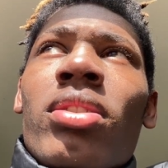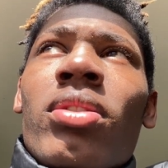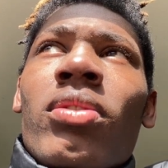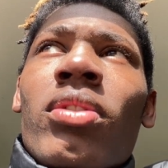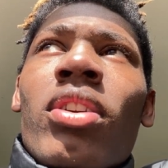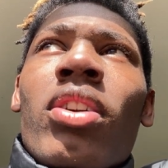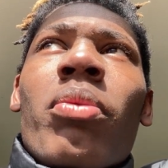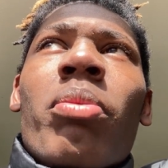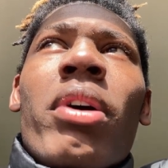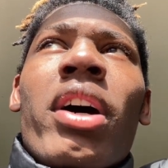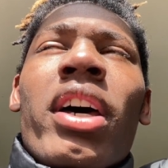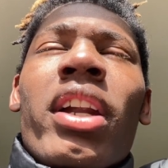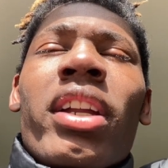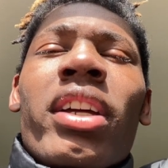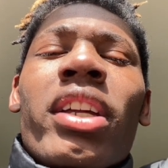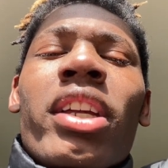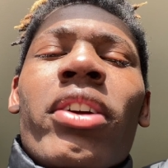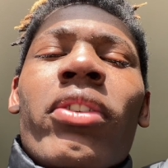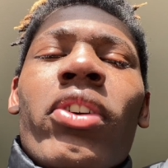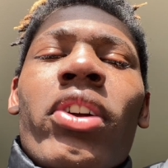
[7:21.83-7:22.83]
when I'm about
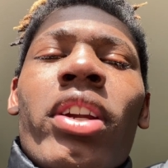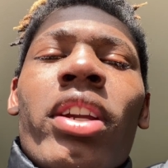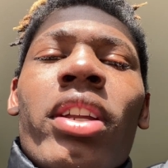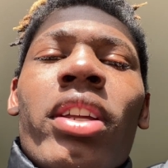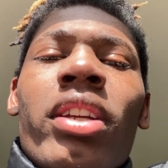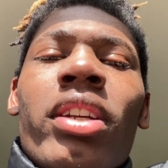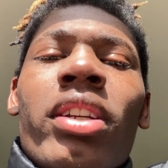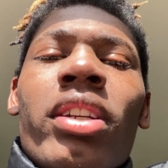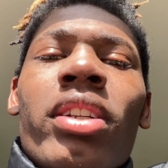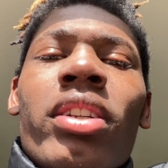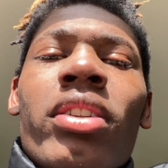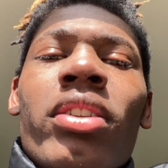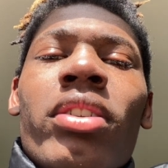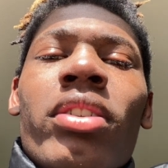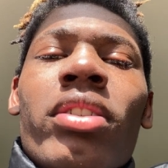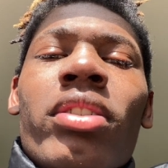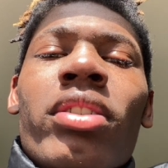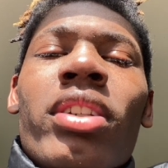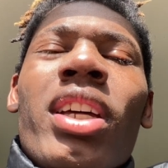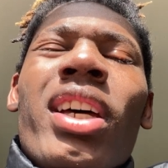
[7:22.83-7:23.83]
to get ready
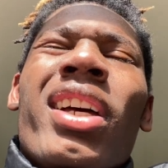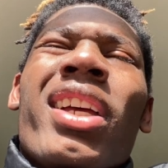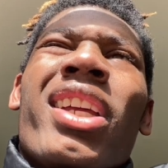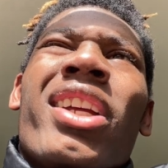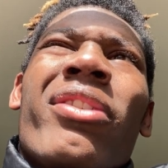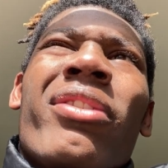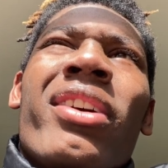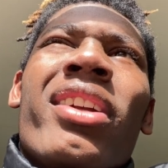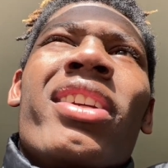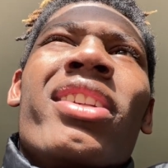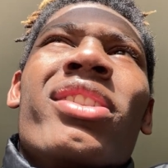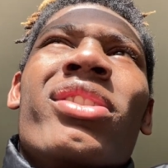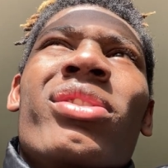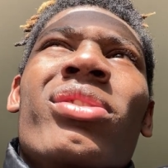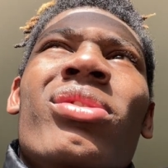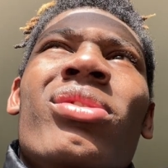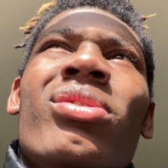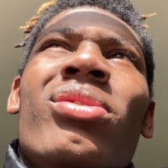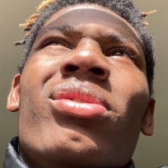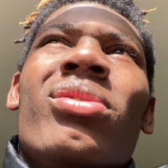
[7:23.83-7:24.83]
not get ready
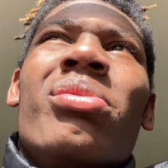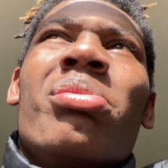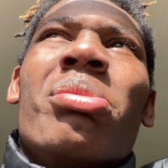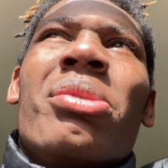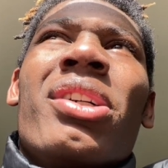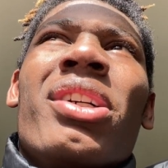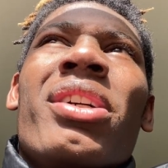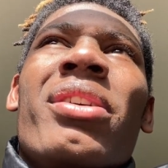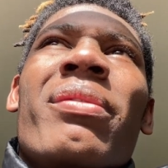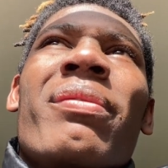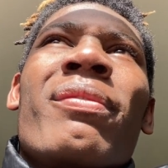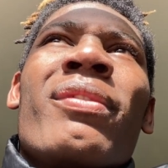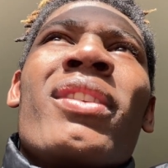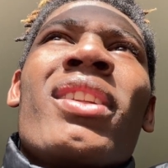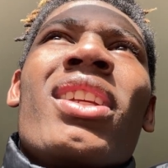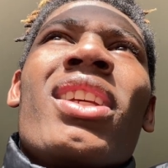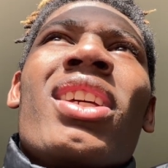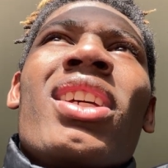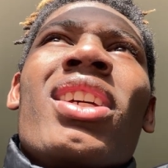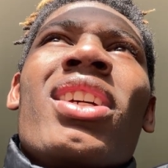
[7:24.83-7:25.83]
to, but
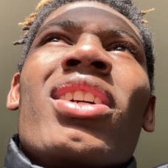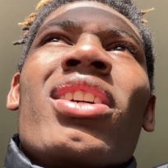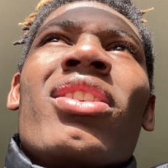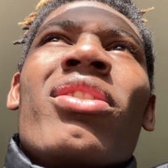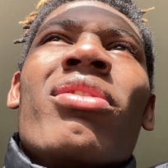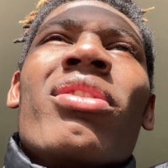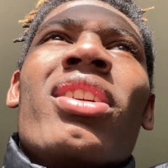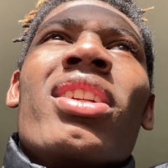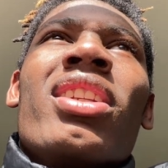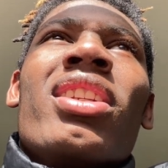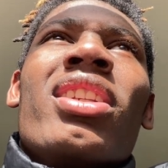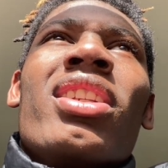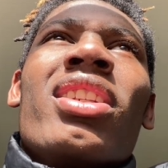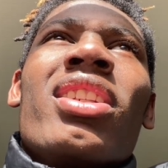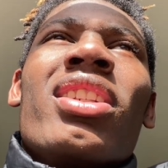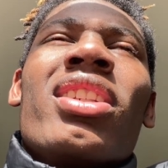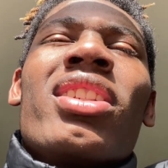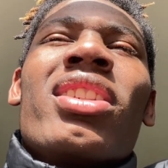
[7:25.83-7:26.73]
when